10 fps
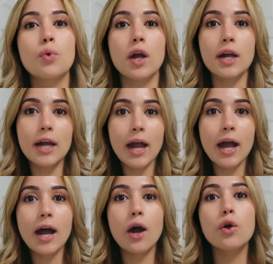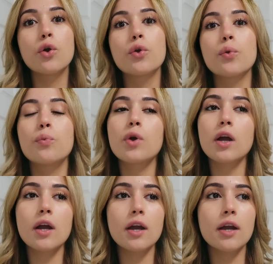work out, go to
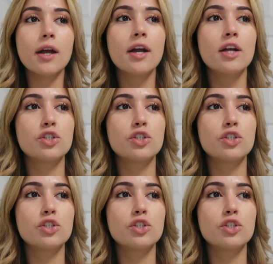work,